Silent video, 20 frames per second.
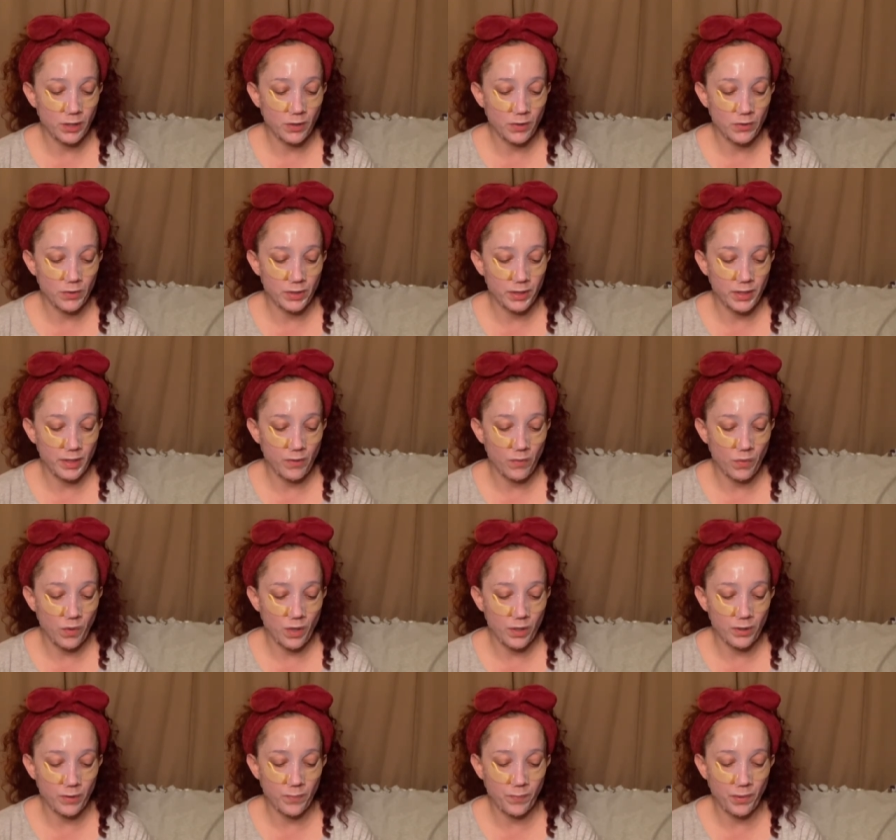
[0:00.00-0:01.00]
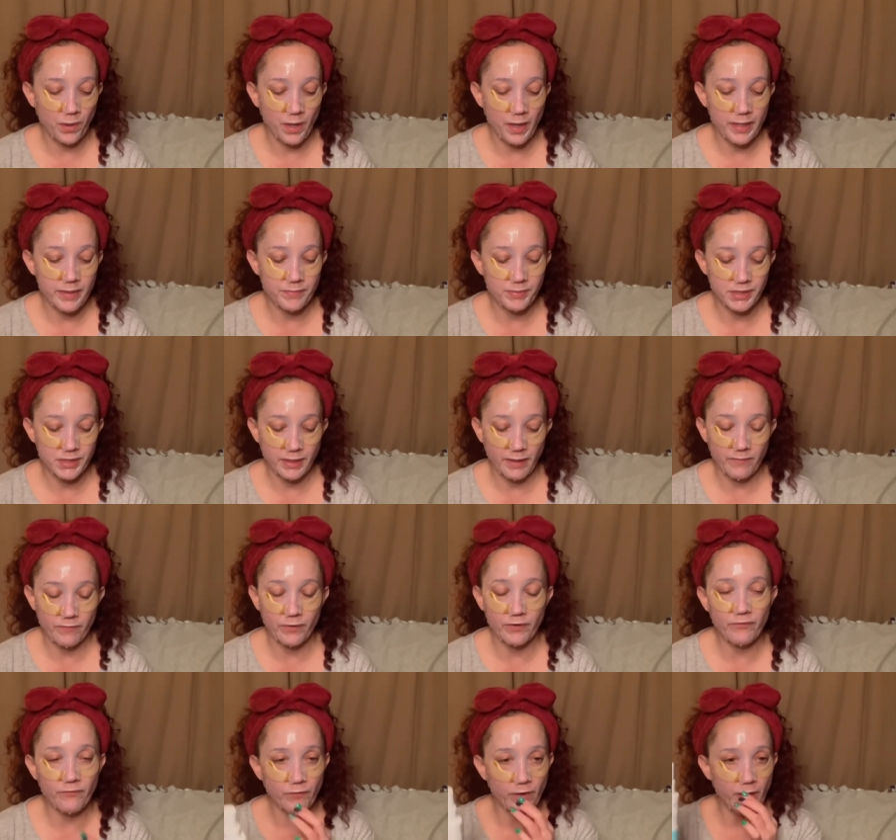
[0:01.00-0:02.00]
Coconut Water Prime Set
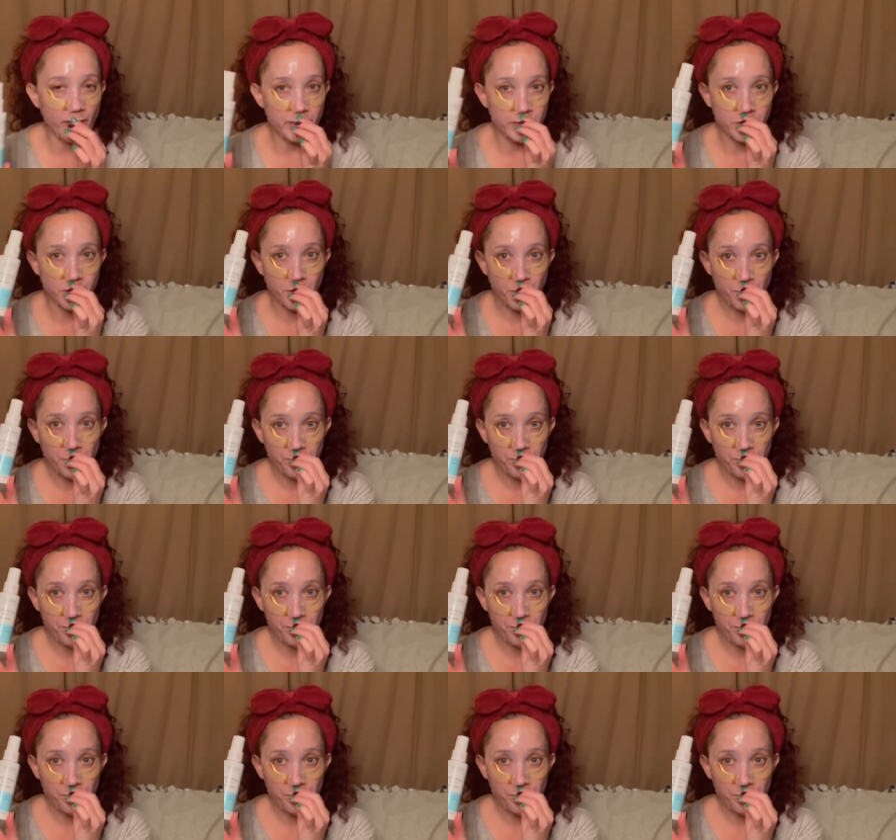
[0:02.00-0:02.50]
Refresh.